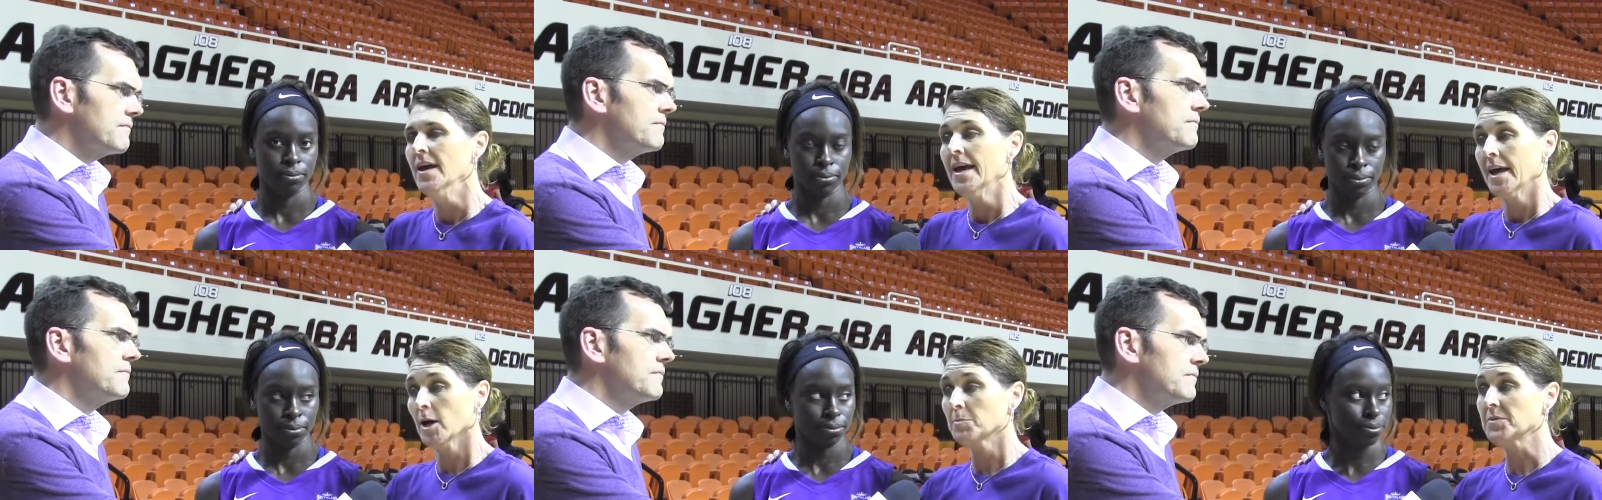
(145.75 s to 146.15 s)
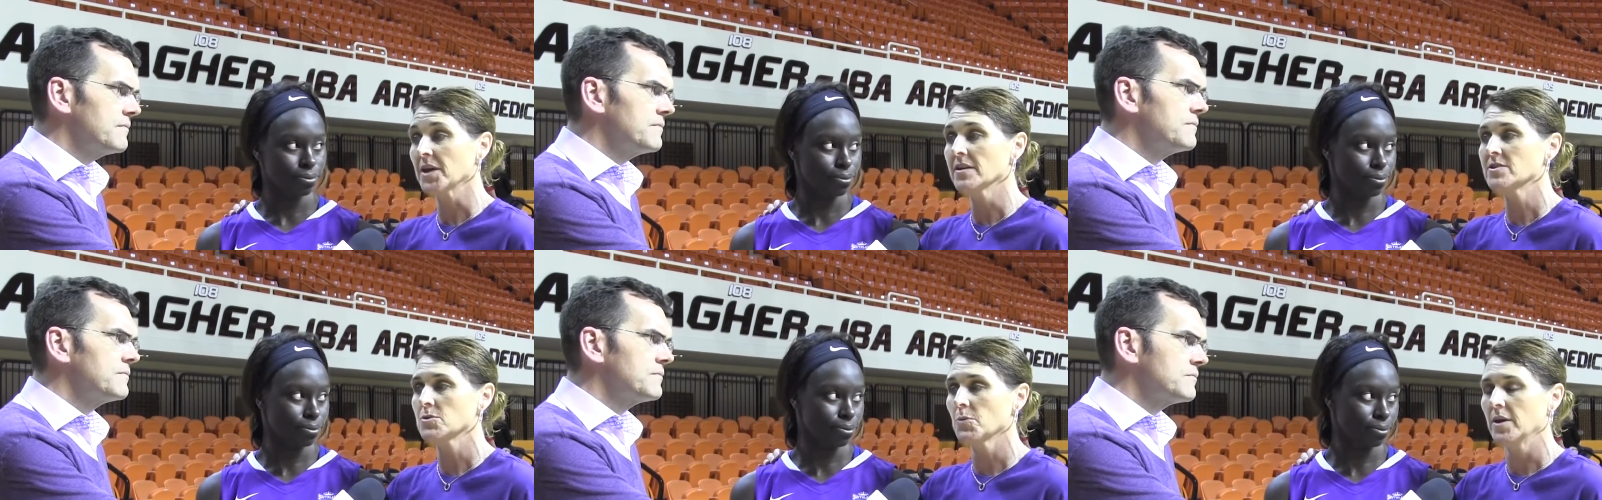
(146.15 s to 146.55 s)
Speaker 1: Helped
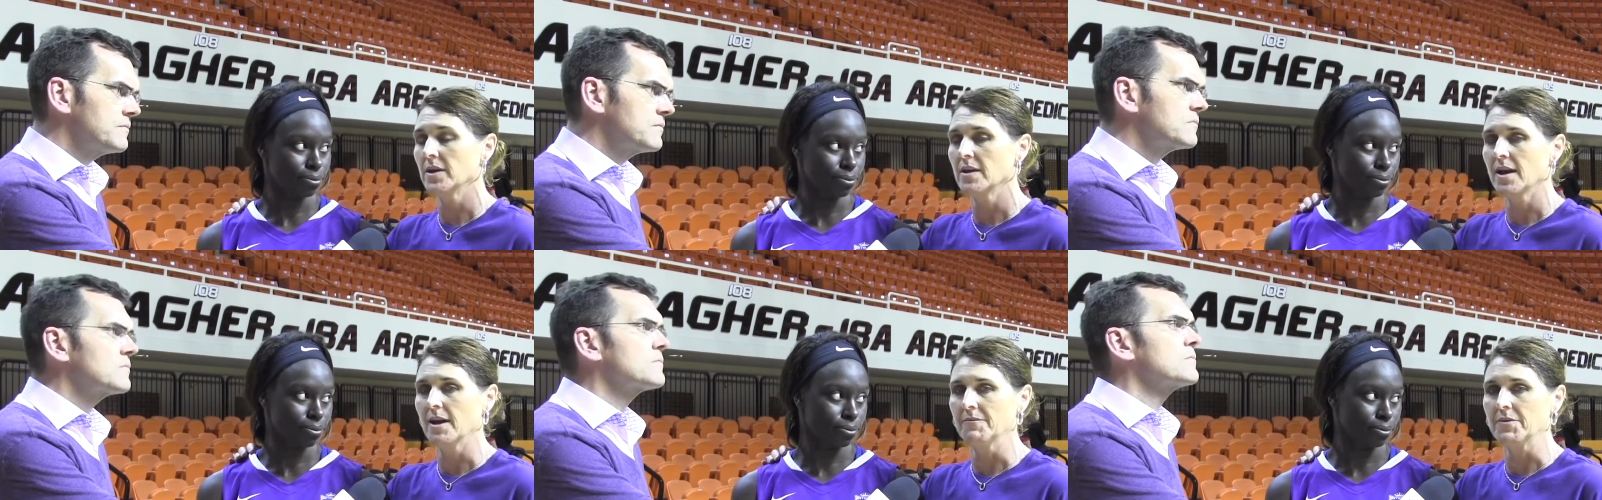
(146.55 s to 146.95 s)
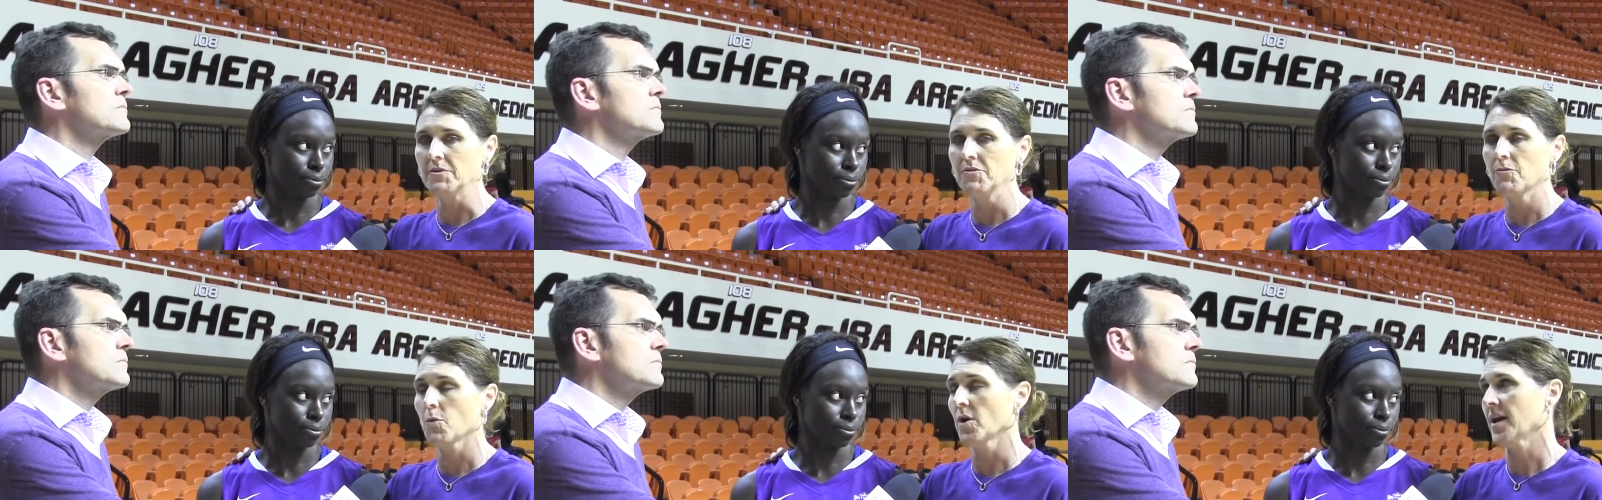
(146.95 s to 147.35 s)
us when uh,
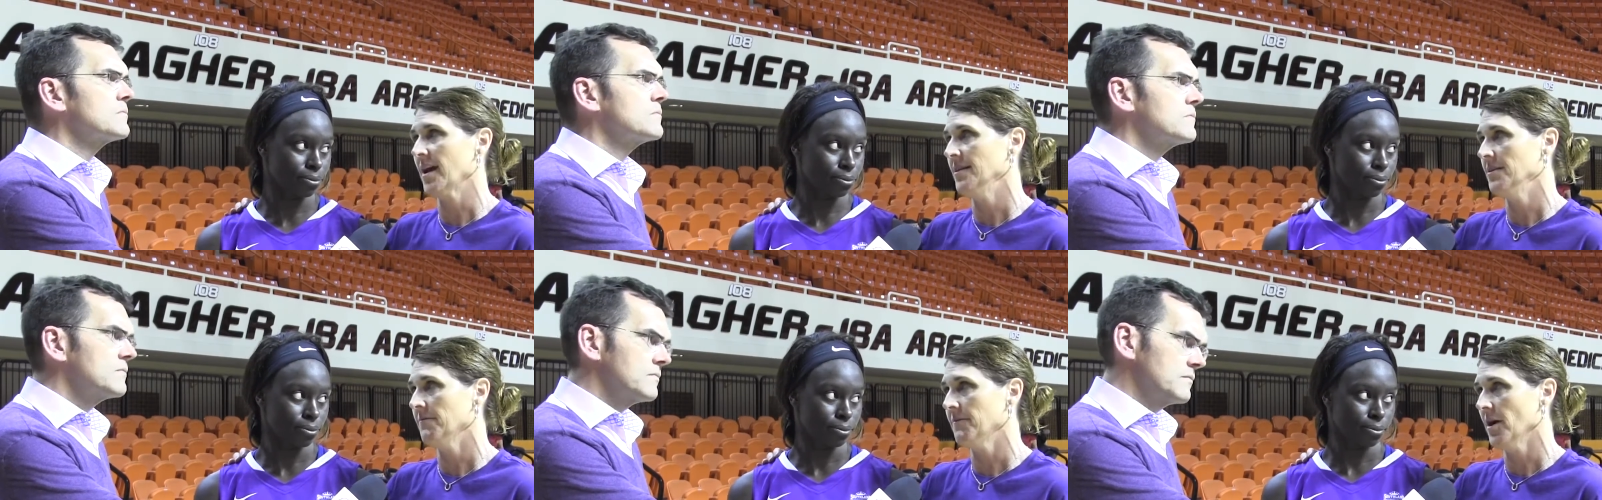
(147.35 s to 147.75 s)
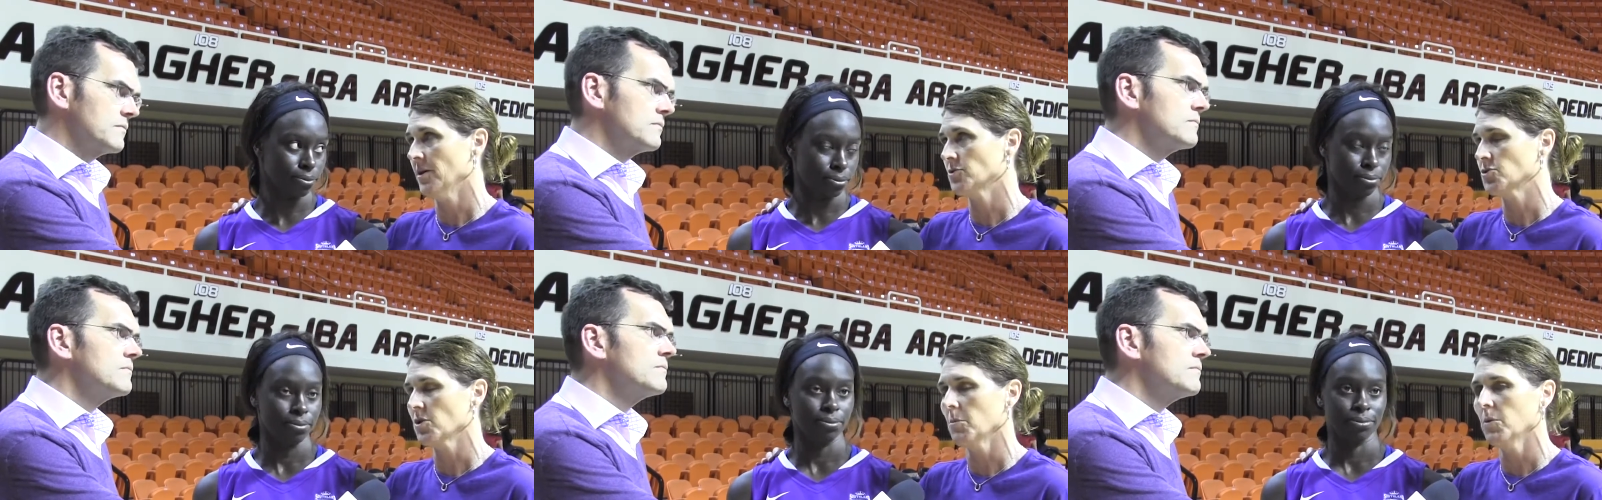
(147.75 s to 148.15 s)
54 got into foul
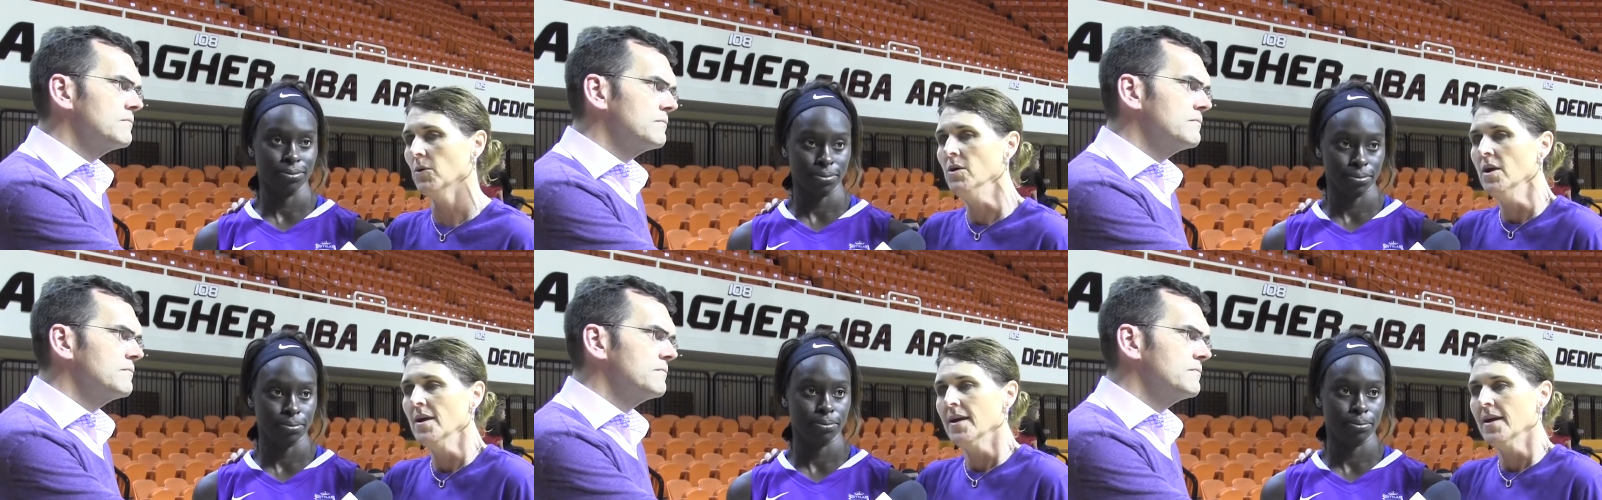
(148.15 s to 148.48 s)
trouble.